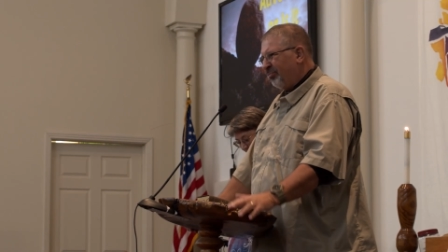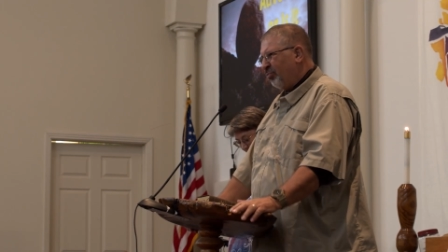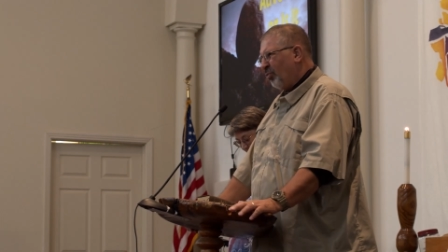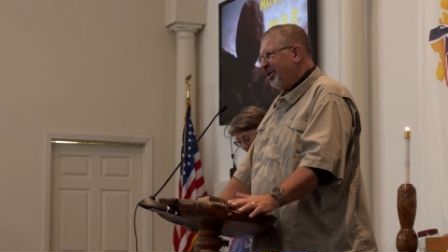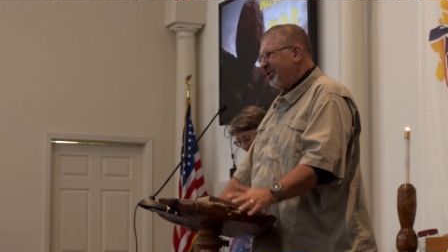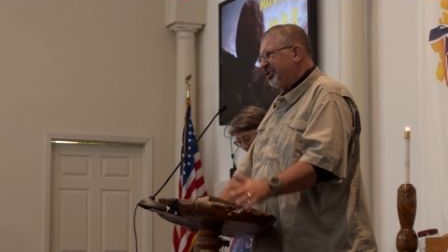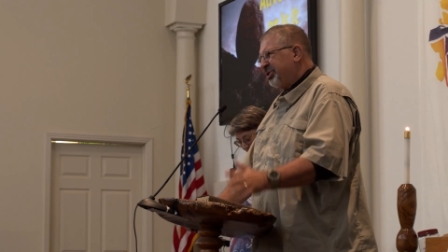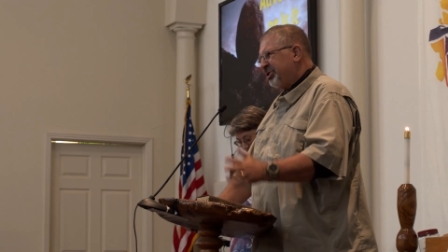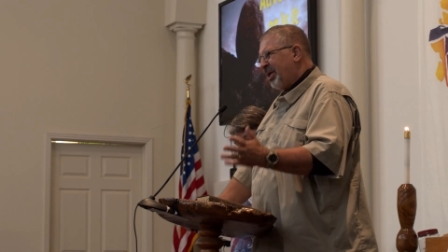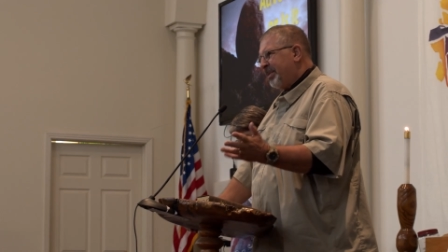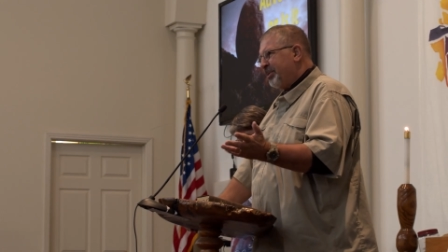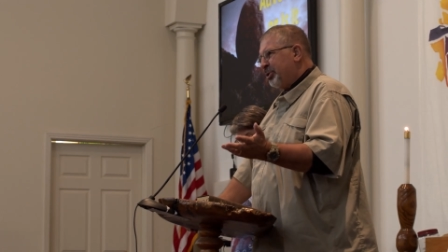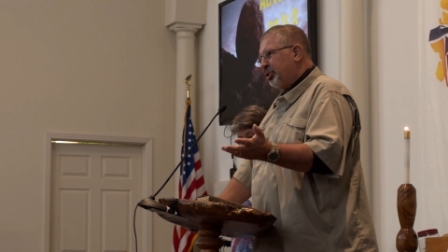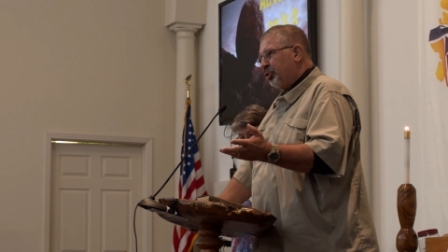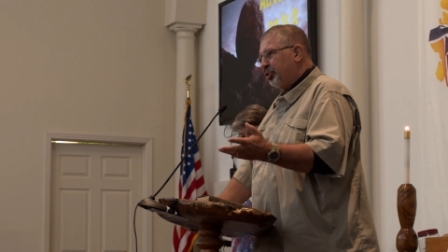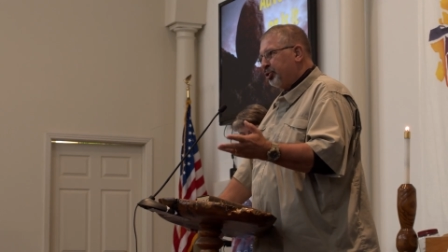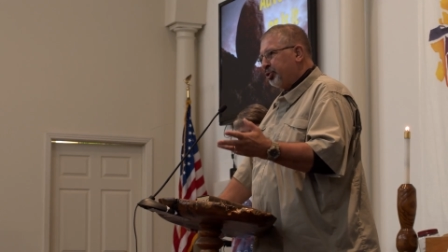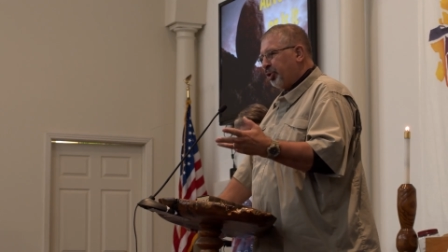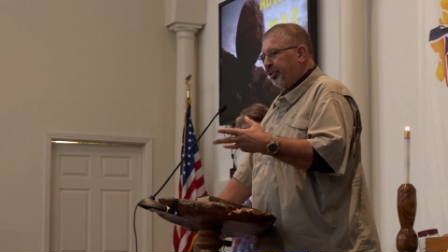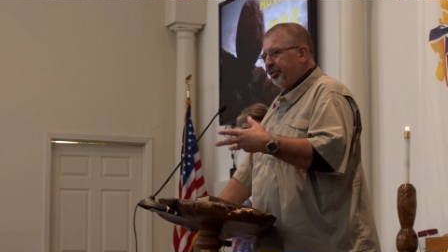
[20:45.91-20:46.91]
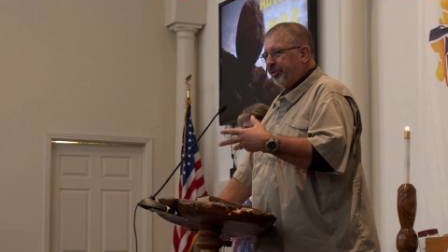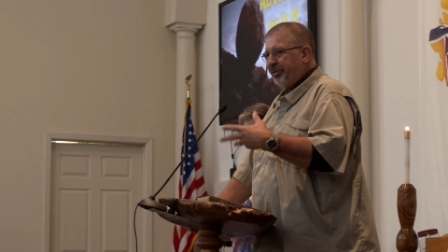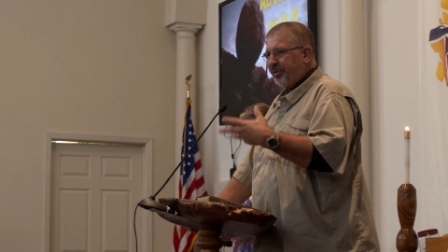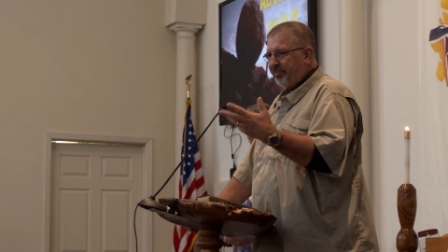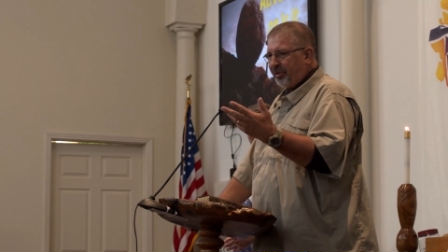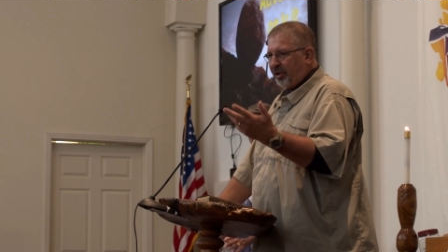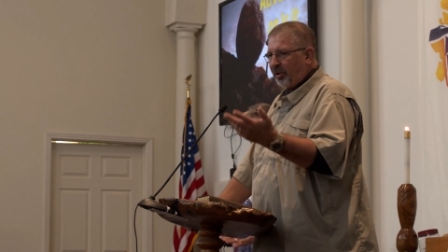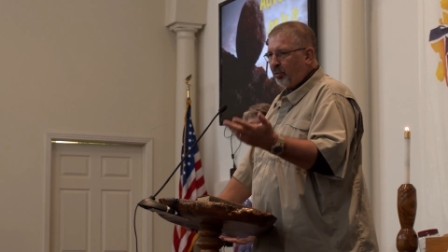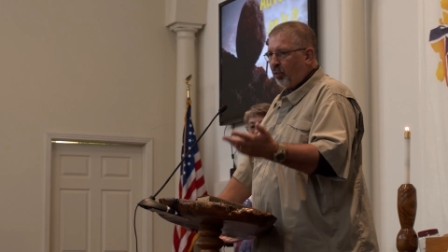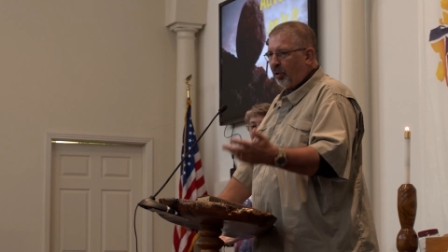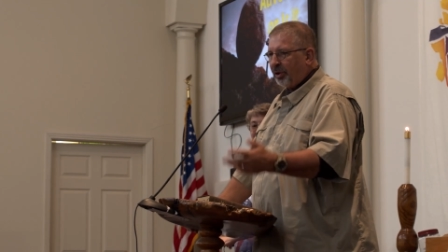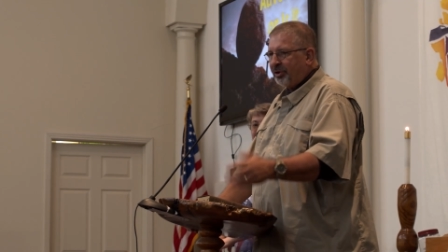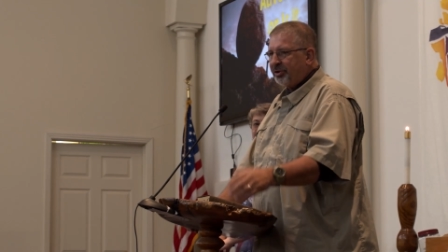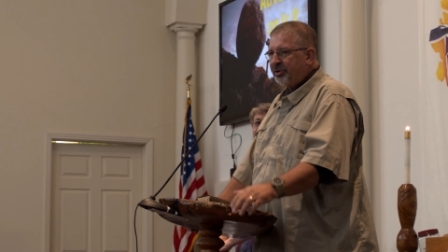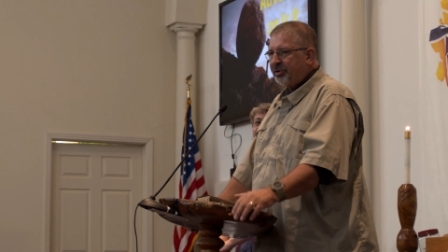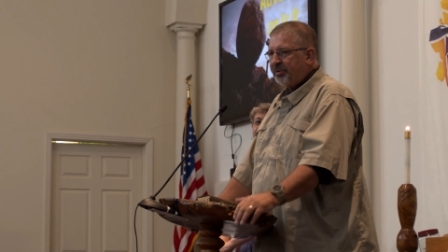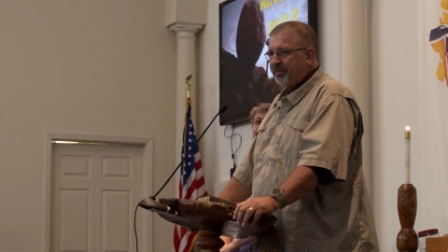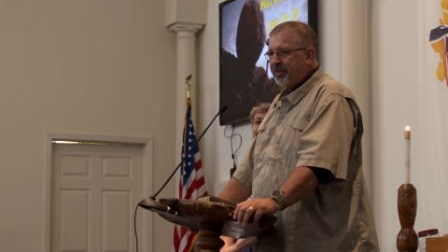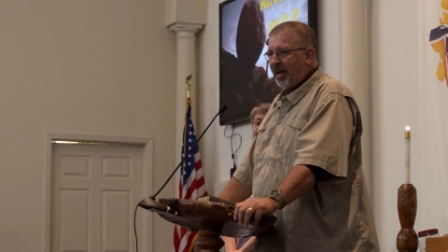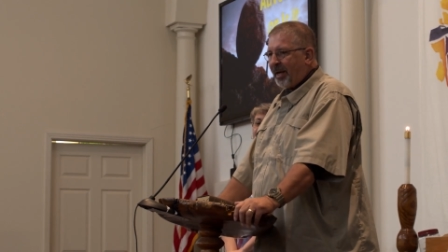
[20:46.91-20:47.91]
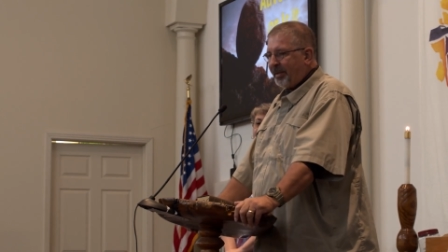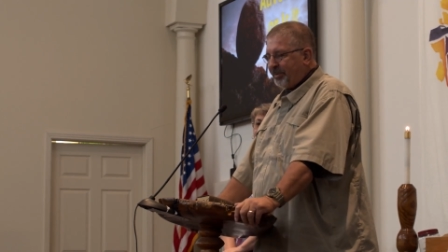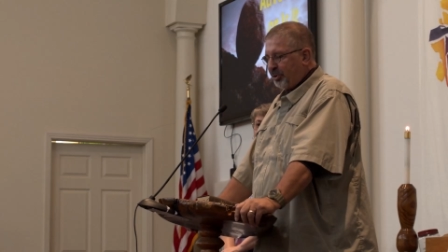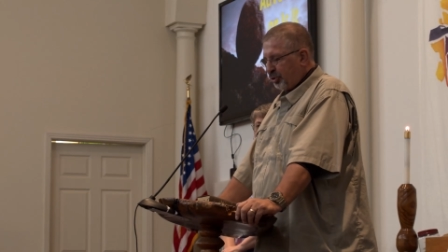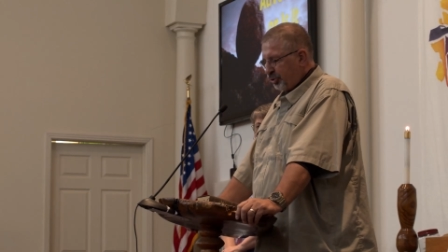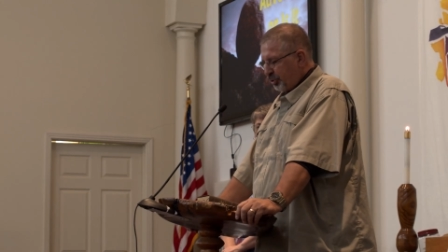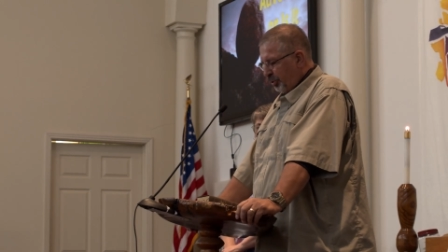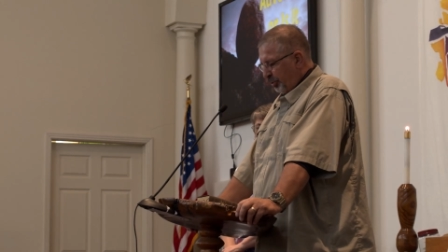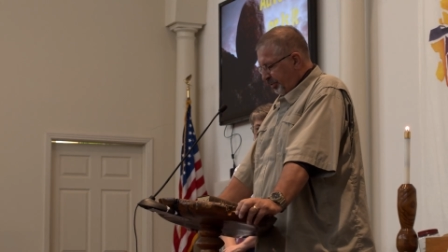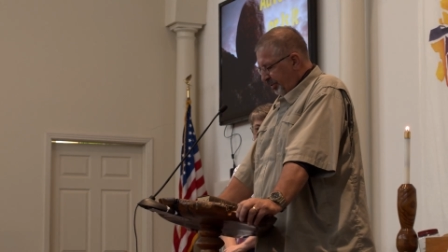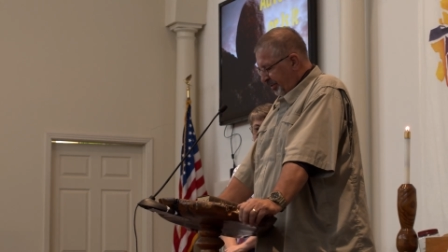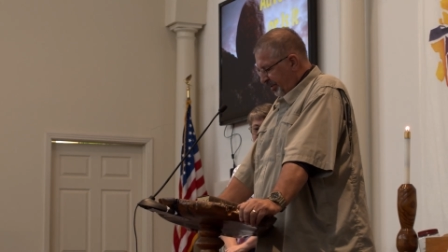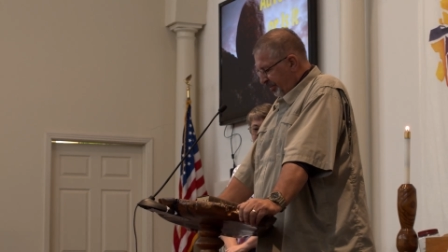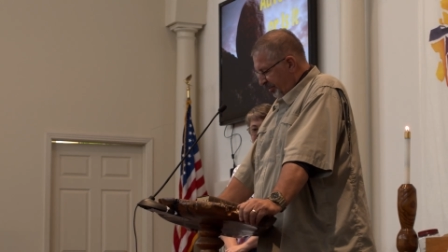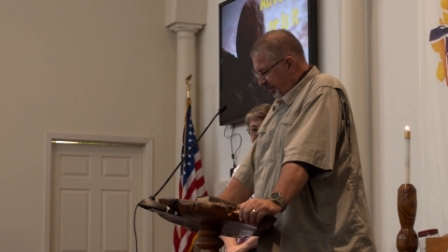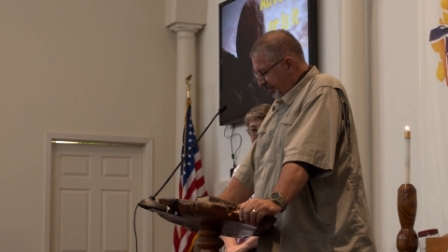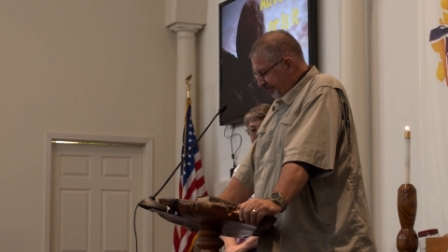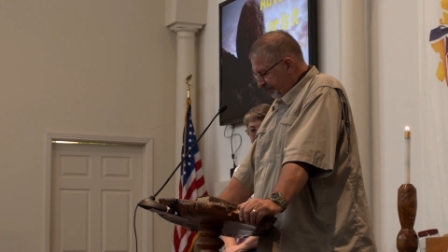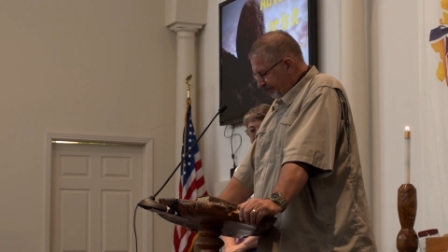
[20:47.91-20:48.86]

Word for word: One's seven years older than me, and one's five years older than